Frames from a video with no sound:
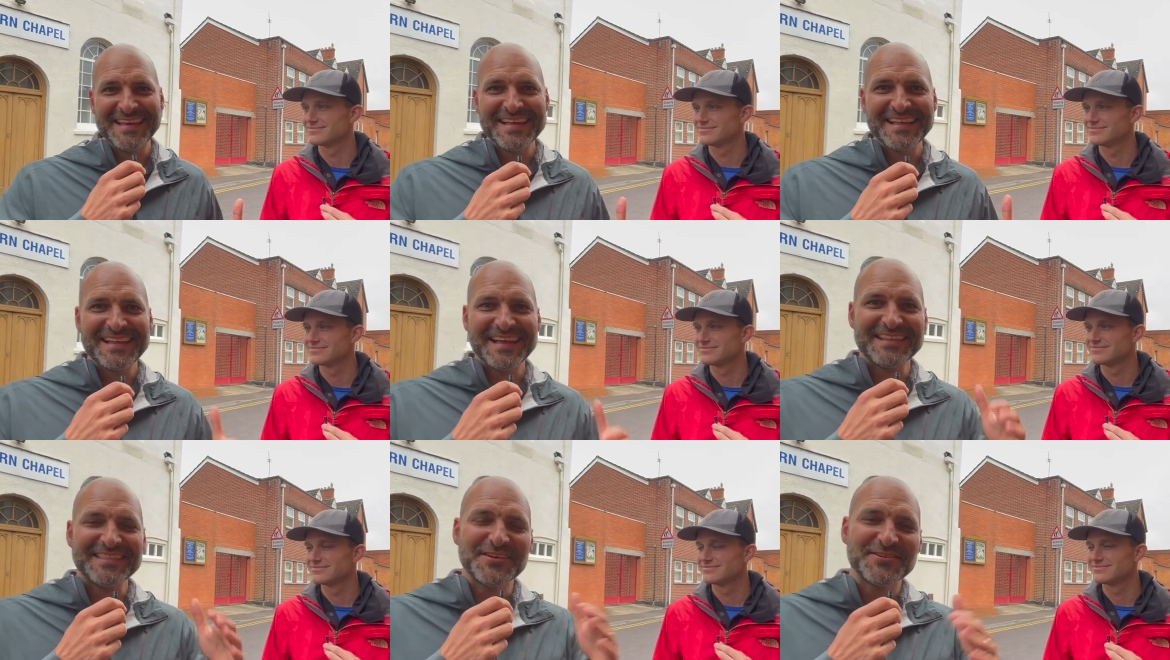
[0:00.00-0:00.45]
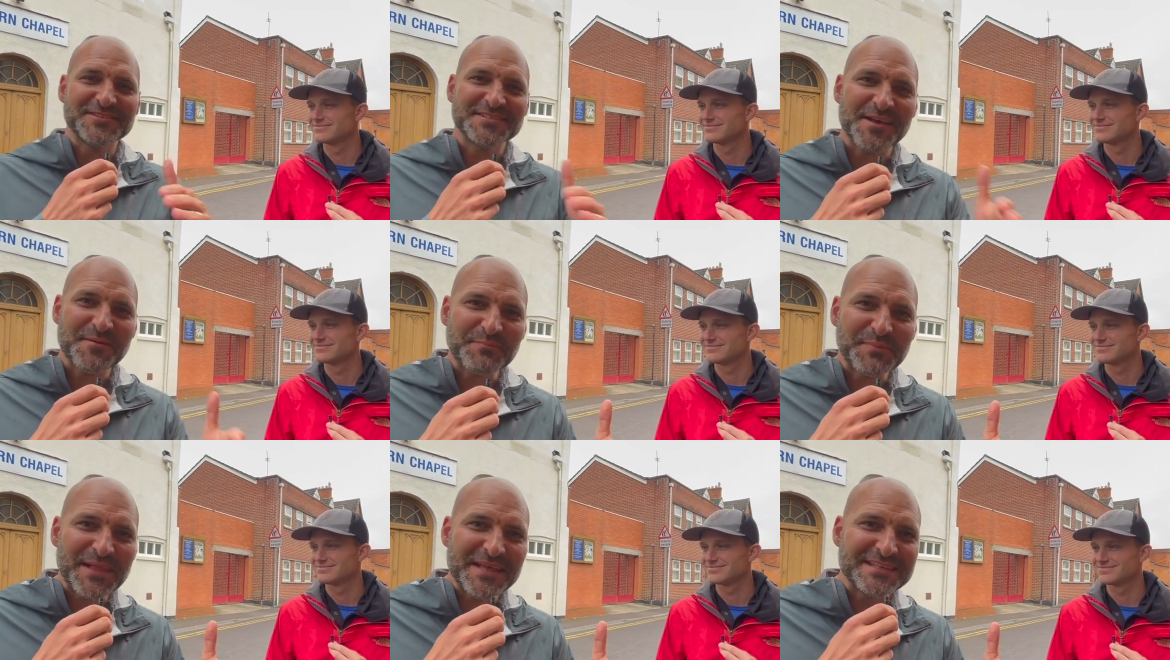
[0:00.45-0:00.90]
Speaker 1: like there's
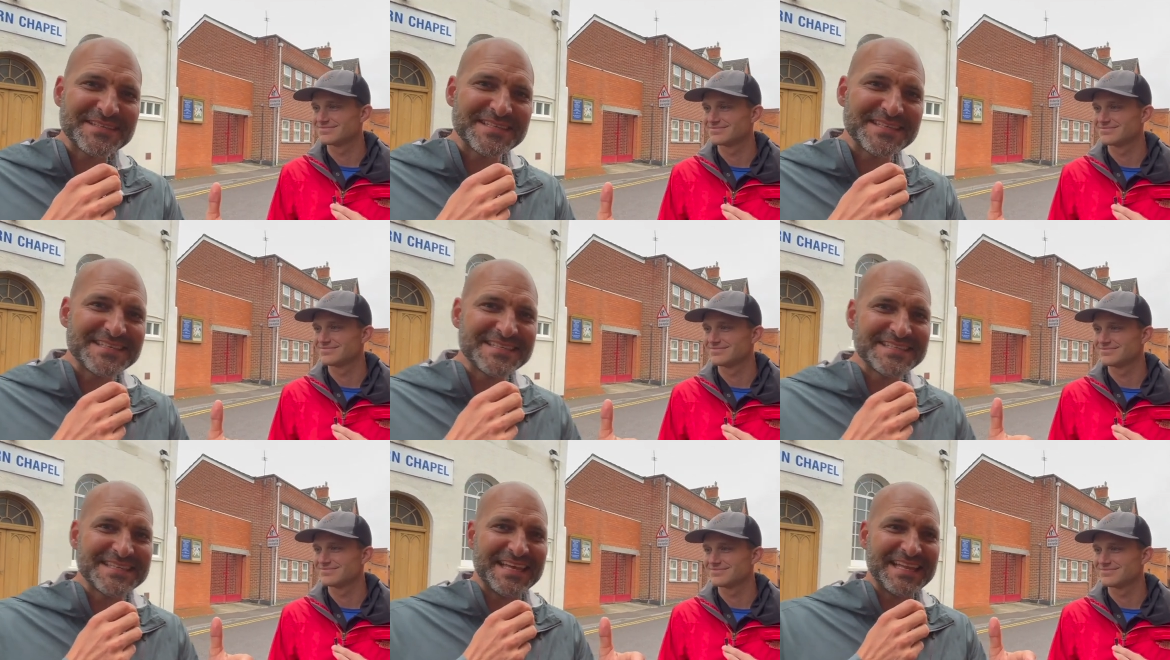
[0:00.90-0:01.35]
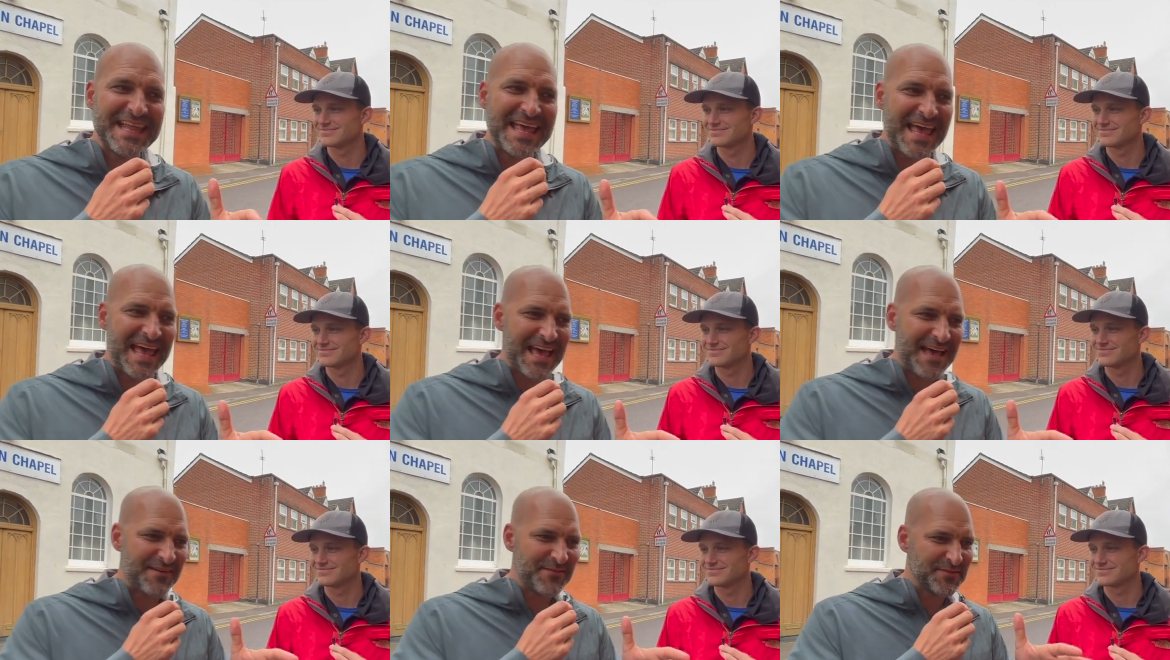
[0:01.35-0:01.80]
some places that
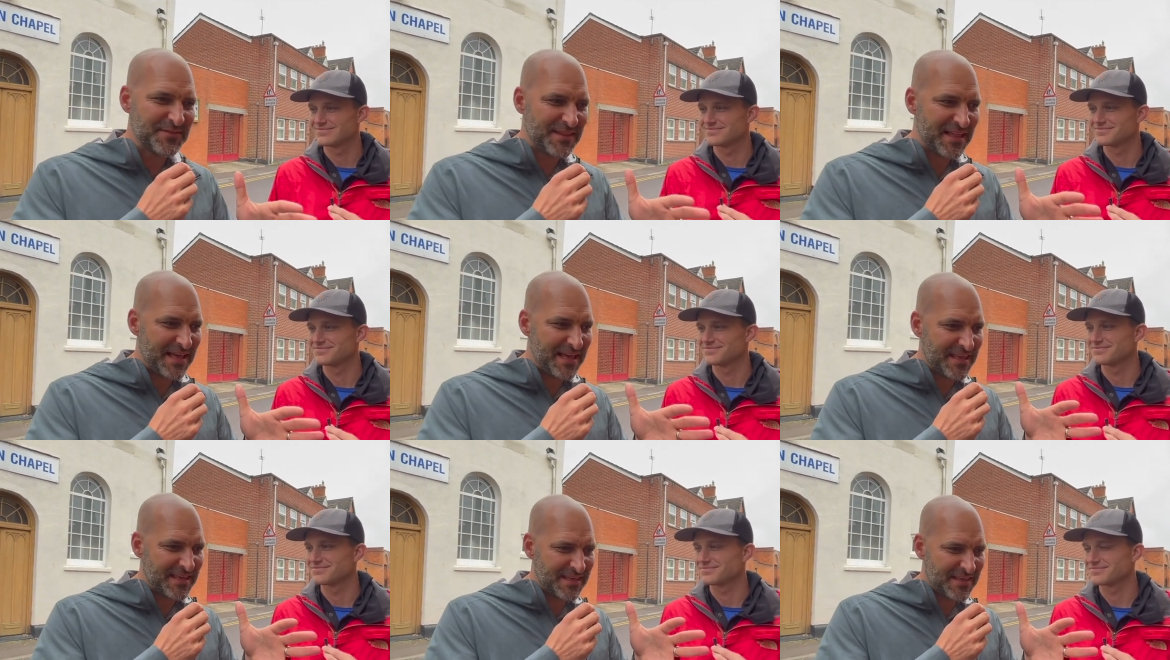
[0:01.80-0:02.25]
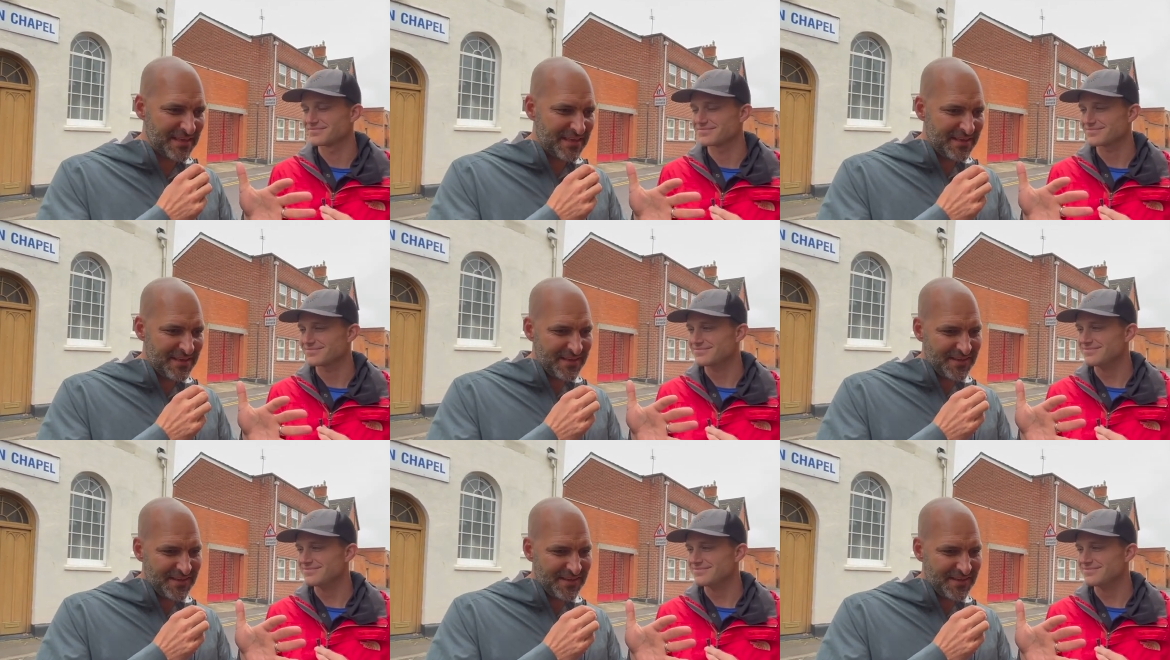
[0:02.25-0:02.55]
have like,